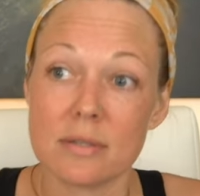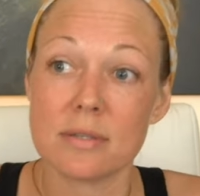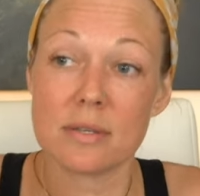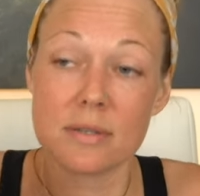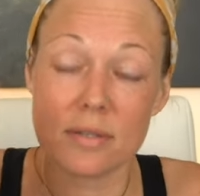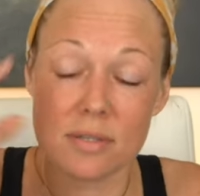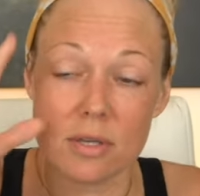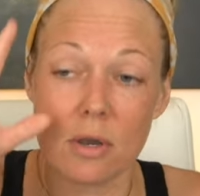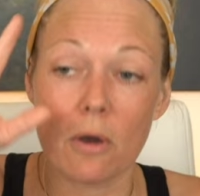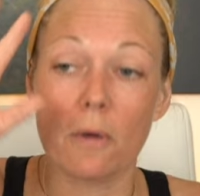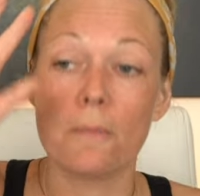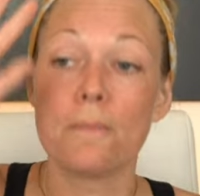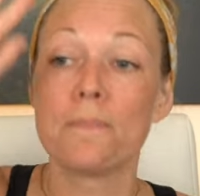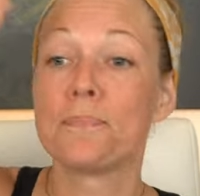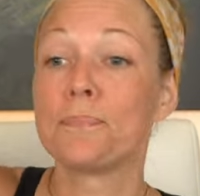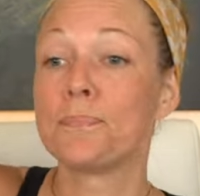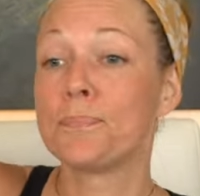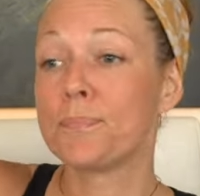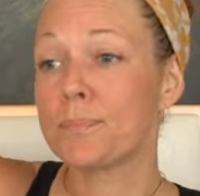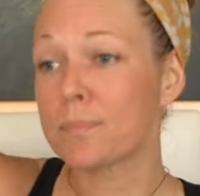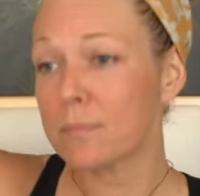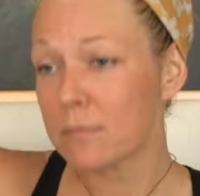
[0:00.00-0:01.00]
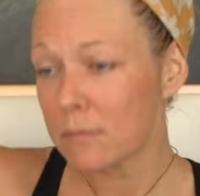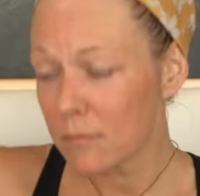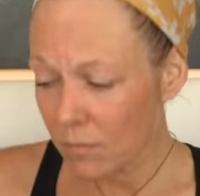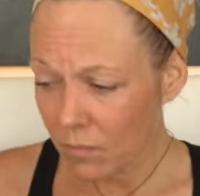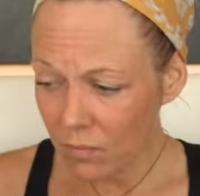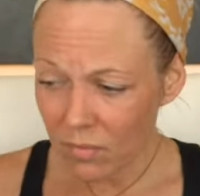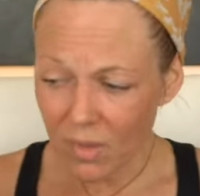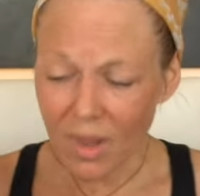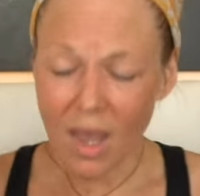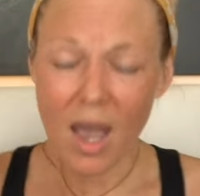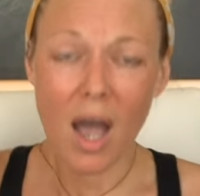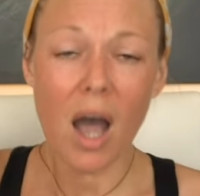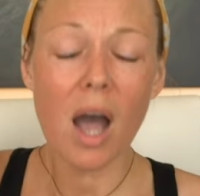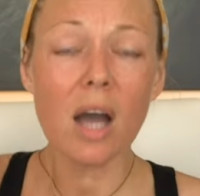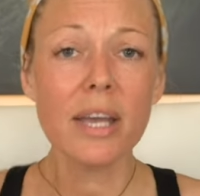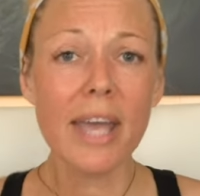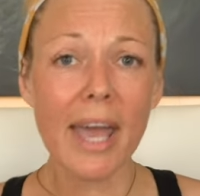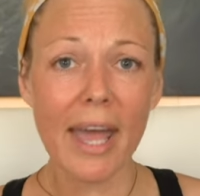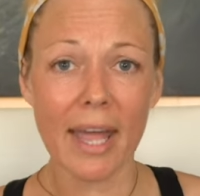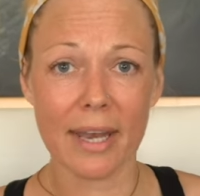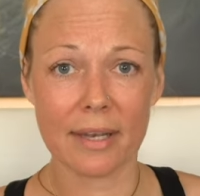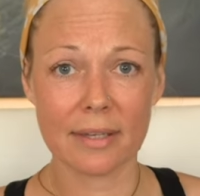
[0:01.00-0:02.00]
So
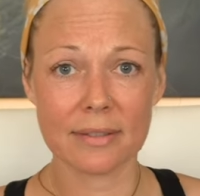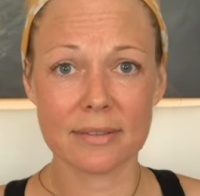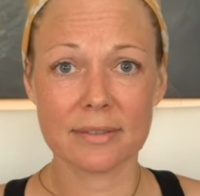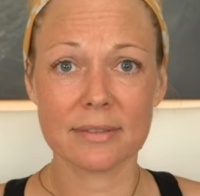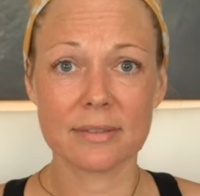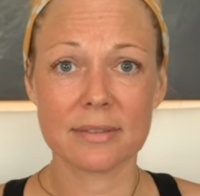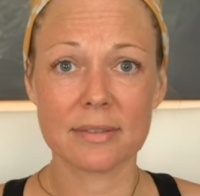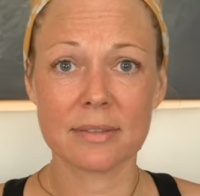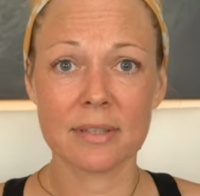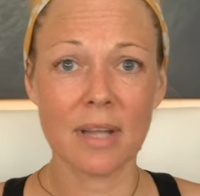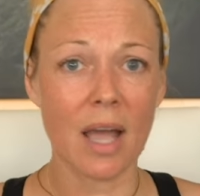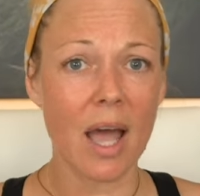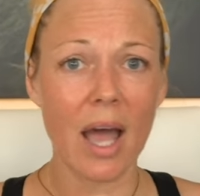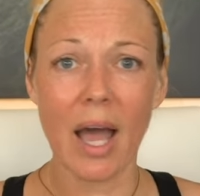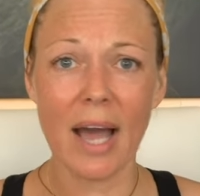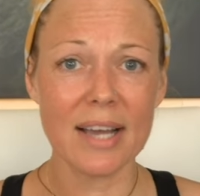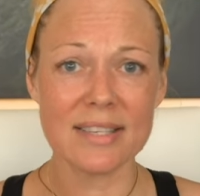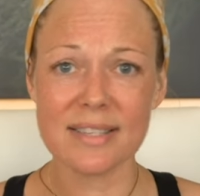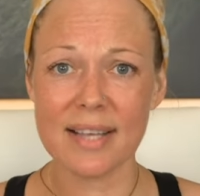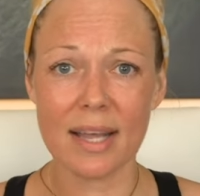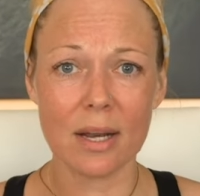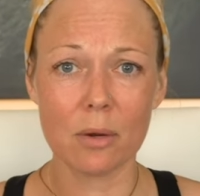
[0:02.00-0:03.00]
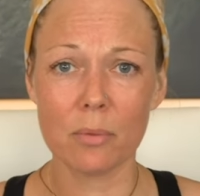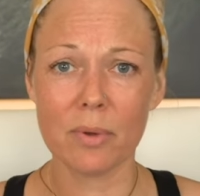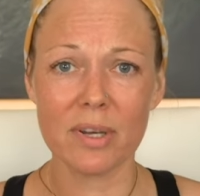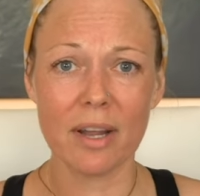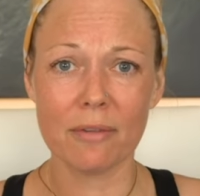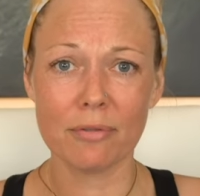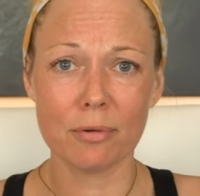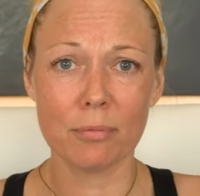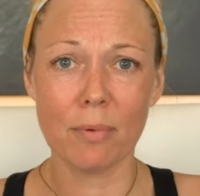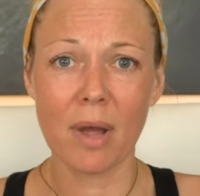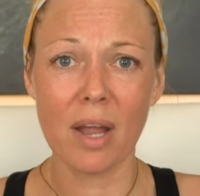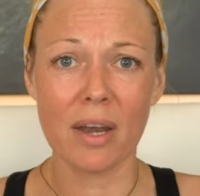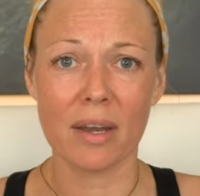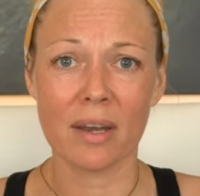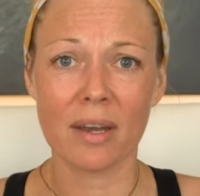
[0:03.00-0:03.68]
again, I said I would never run.